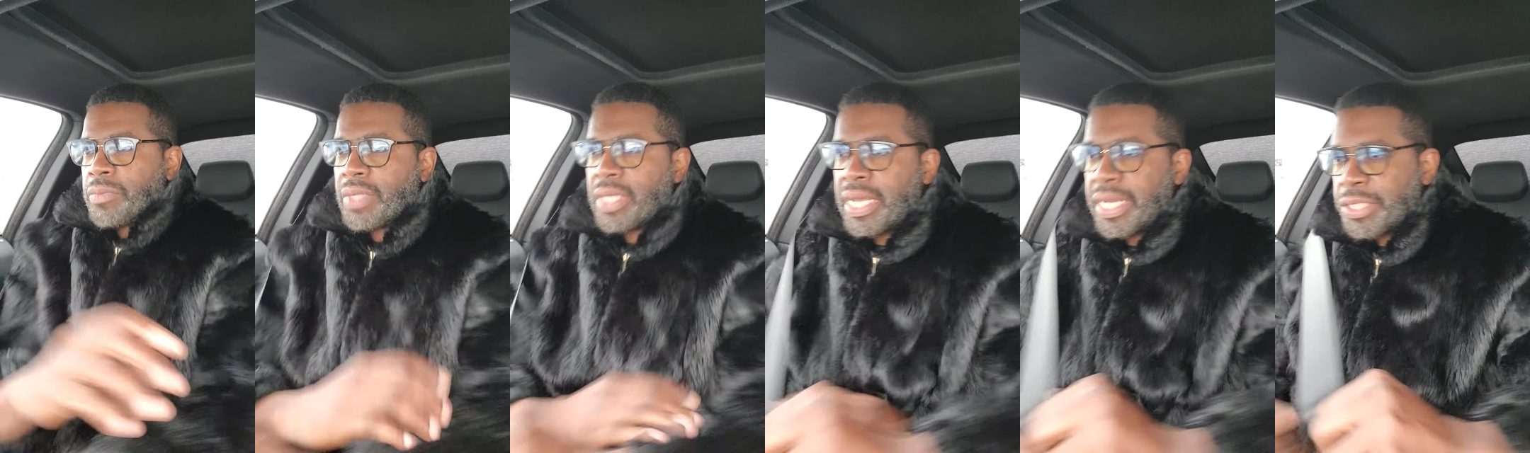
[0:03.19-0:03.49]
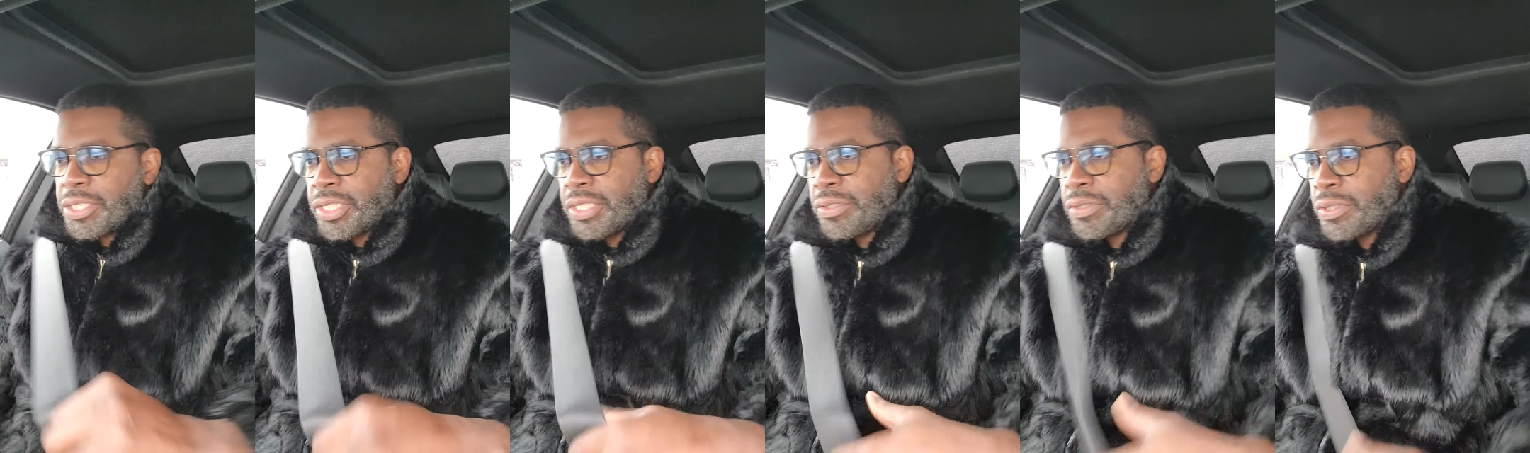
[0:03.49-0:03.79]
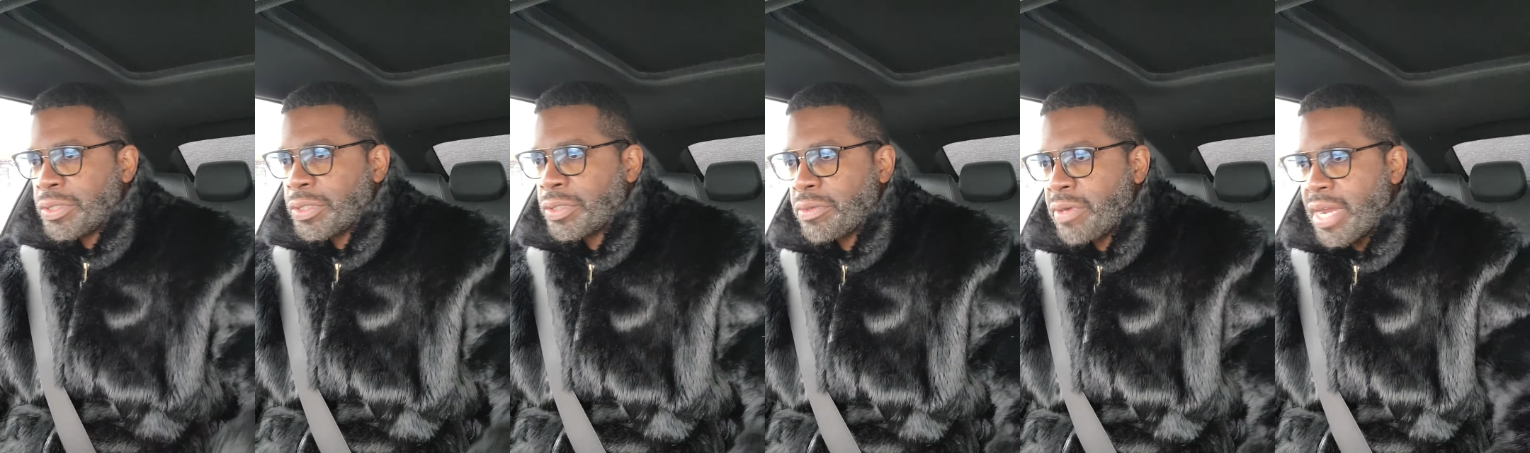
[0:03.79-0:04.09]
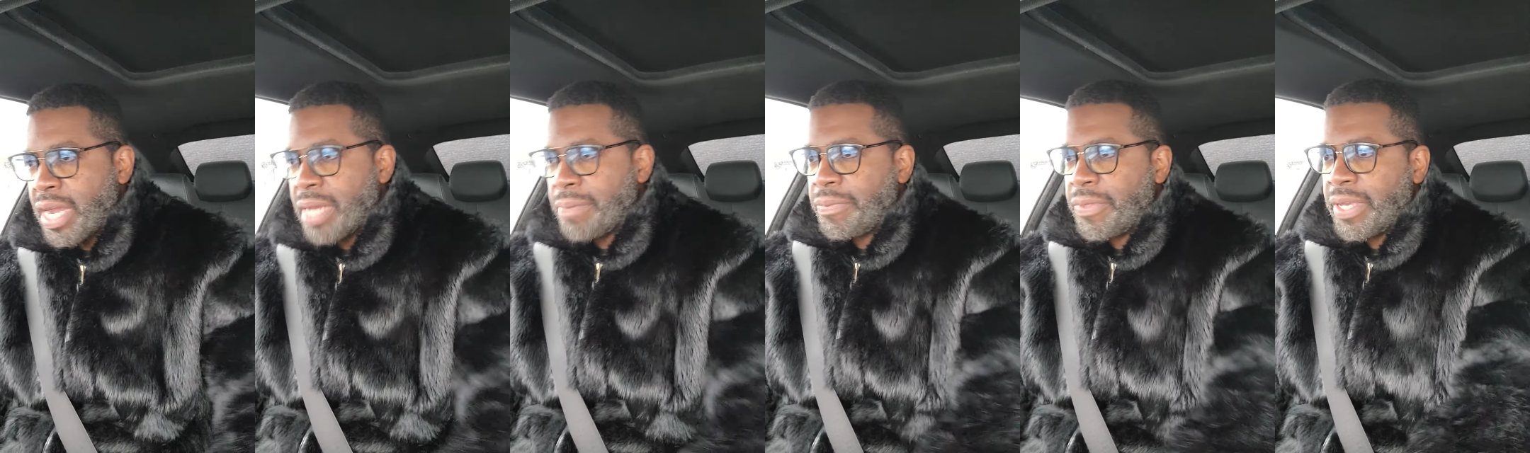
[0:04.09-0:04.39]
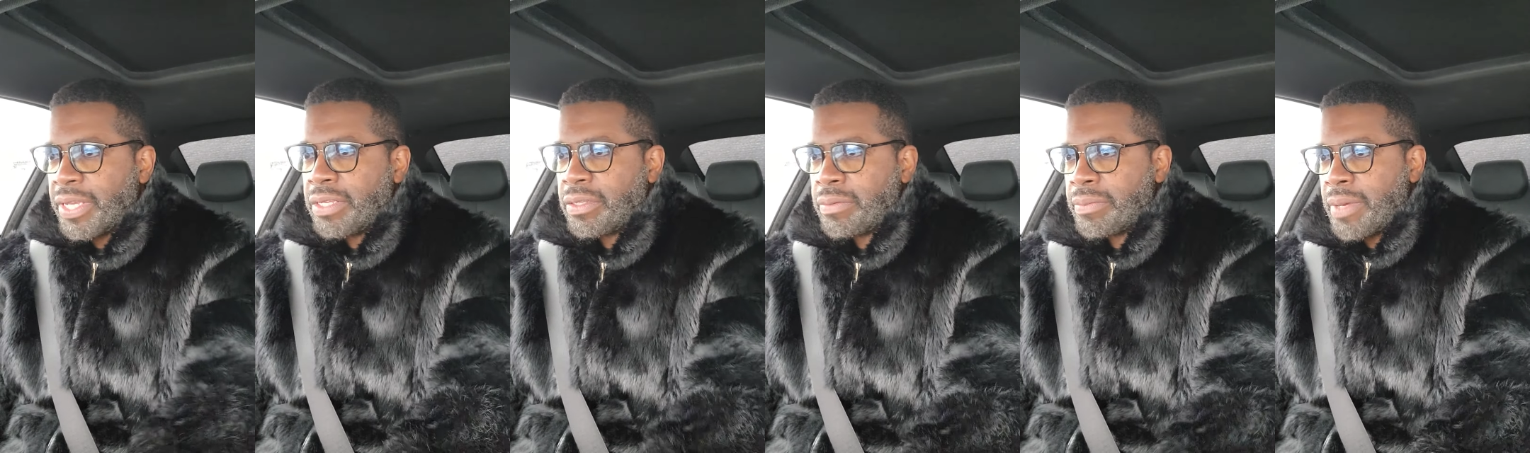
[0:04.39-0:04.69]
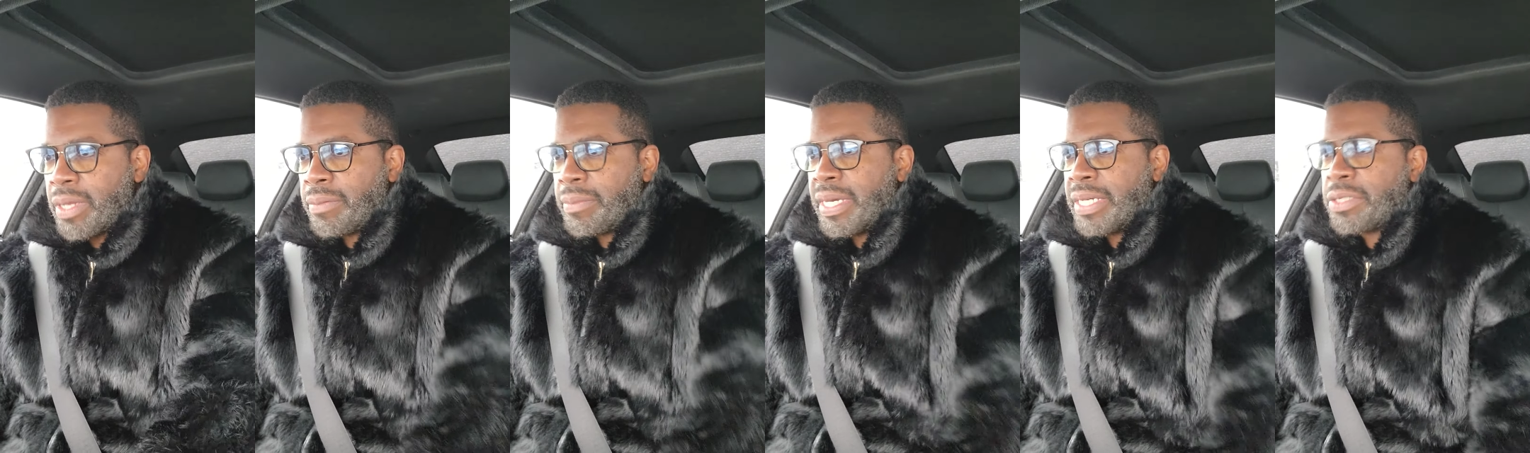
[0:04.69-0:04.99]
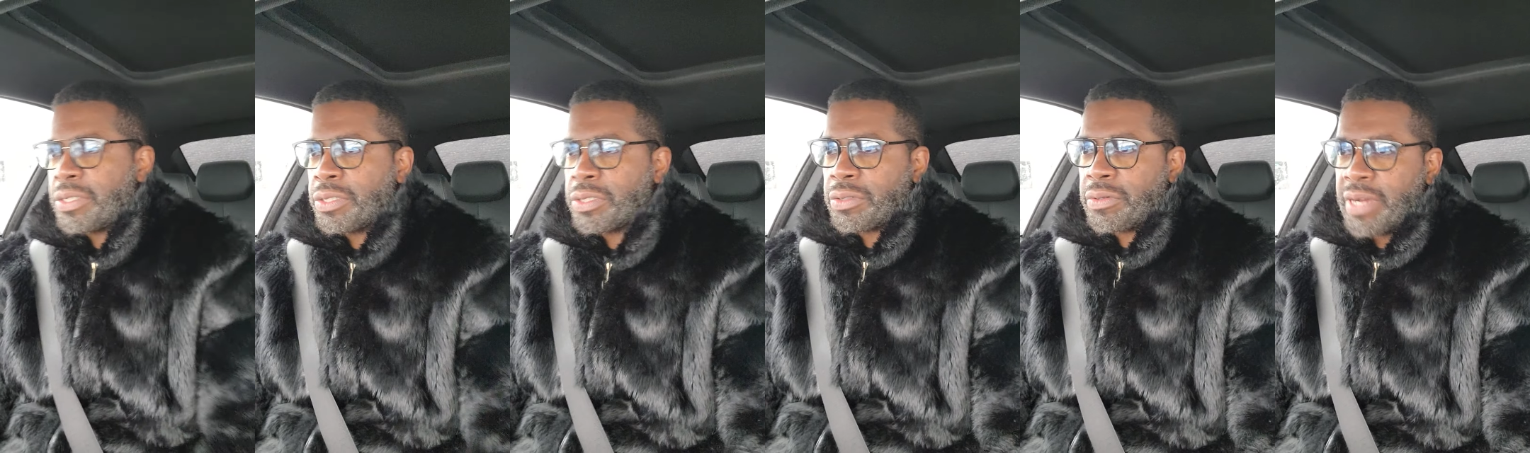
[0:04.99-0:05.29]
Like, share, and subscribe. Thank you to all my
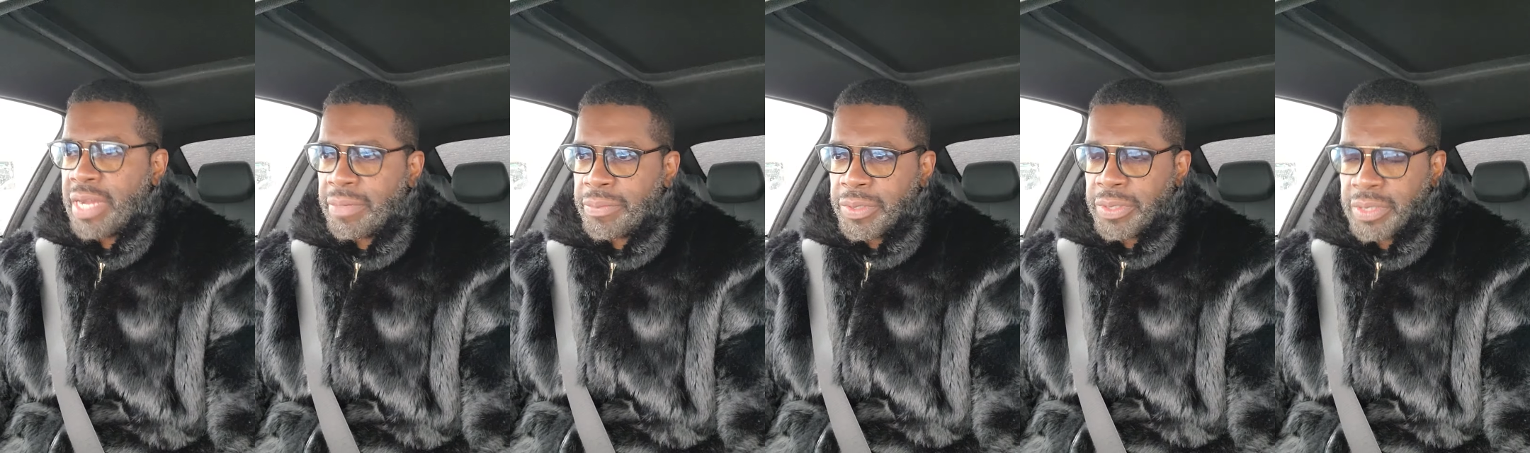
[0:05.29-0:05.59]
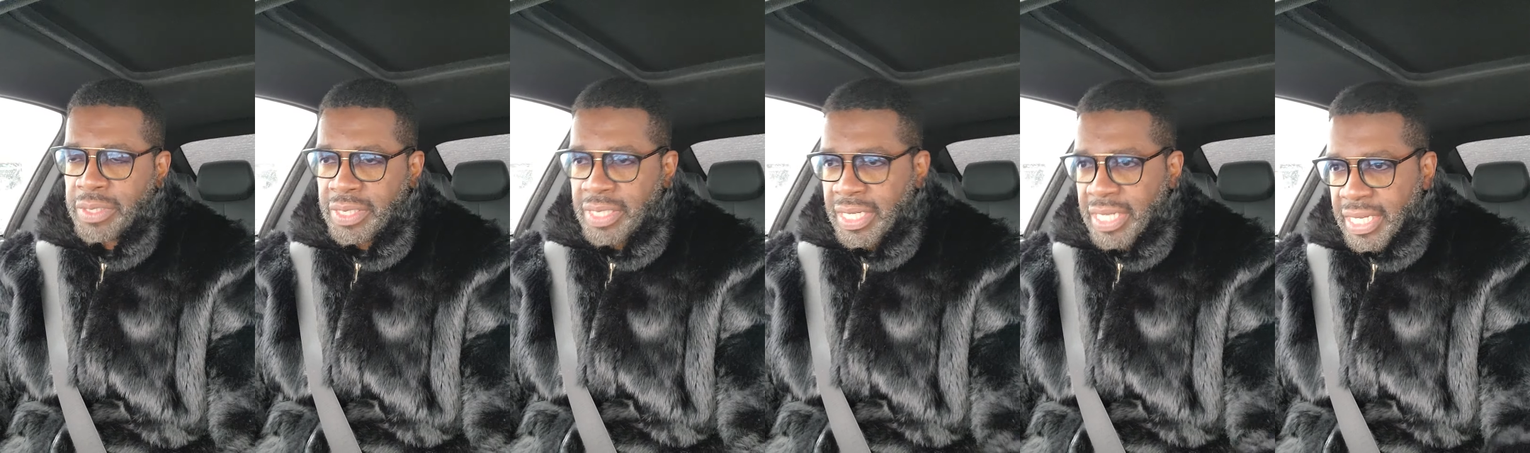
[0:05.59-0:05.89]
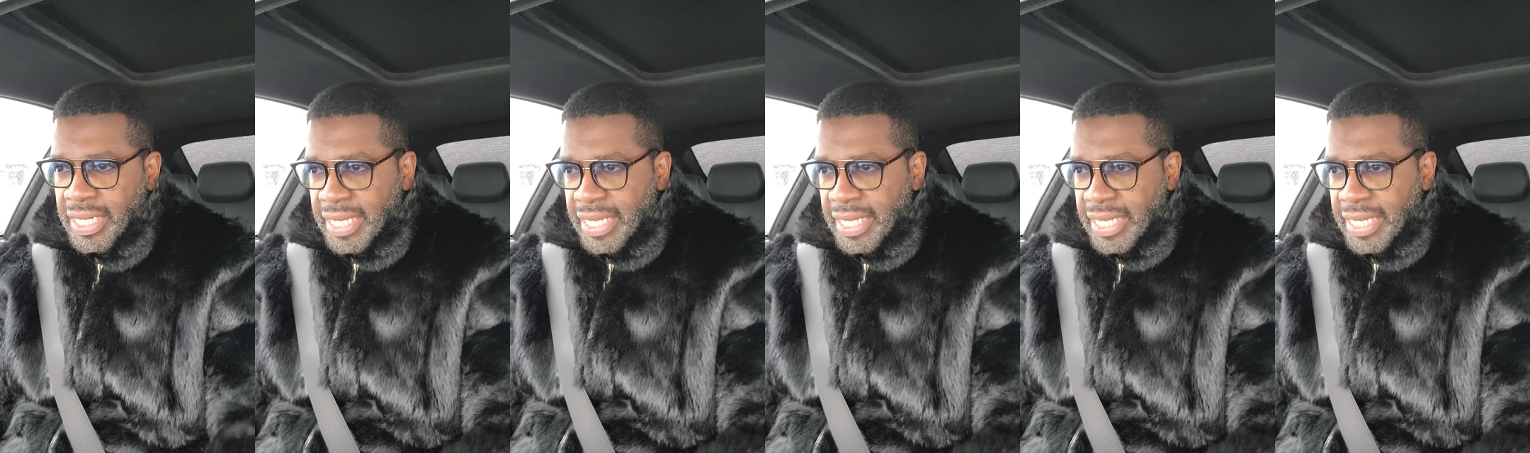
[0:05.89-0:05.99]
subscribers.